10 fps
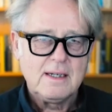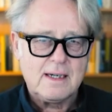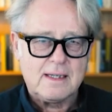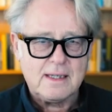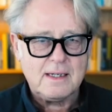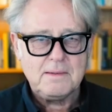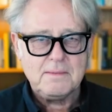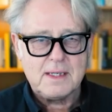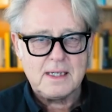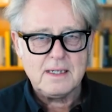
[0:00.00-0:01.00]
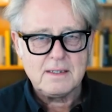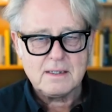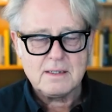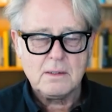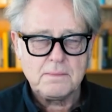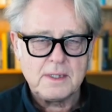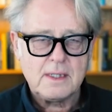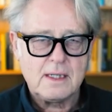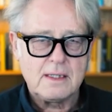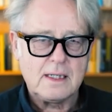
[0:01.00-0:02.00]
and they they didn't stop
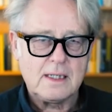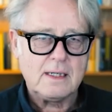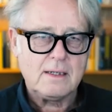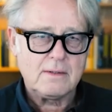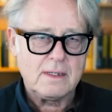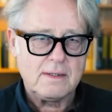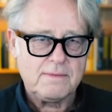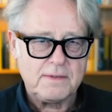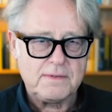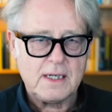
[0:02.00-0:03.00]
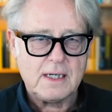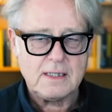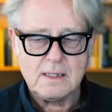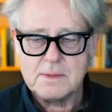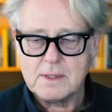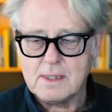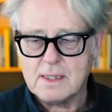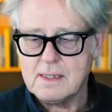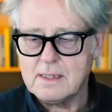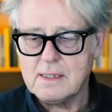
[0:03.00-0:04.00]
until they done all the fifty items, and I
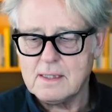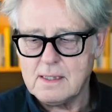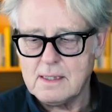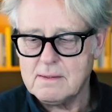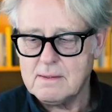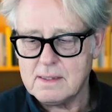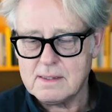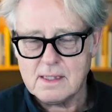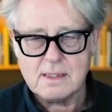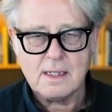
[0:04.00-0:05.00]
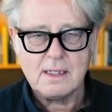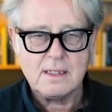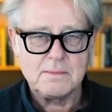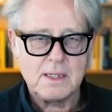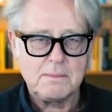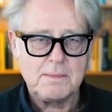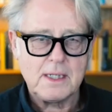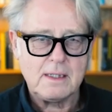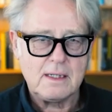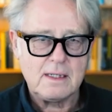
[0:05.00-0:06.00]
did the the six items that made
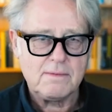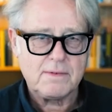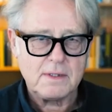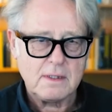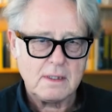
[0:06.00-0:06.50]
any difference, you